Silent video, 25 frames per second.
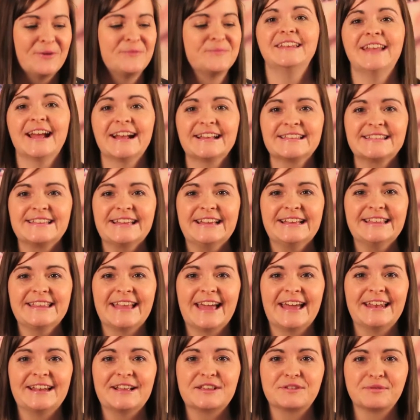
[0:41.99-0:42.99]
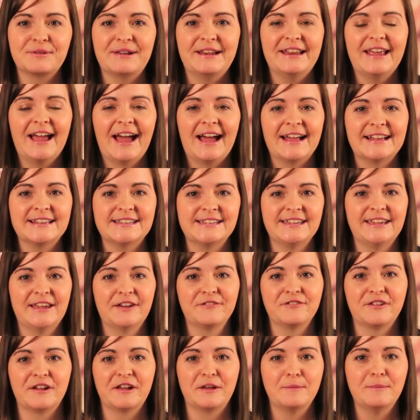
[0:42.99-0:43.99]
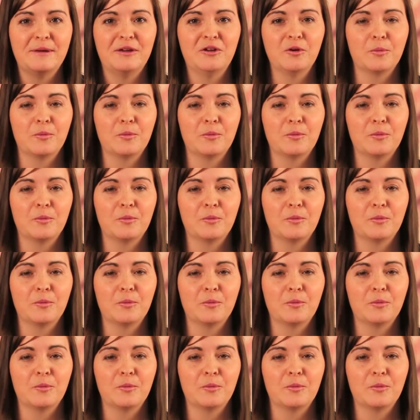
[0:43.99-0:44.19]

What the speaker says: The next thing then is really handy if, like me,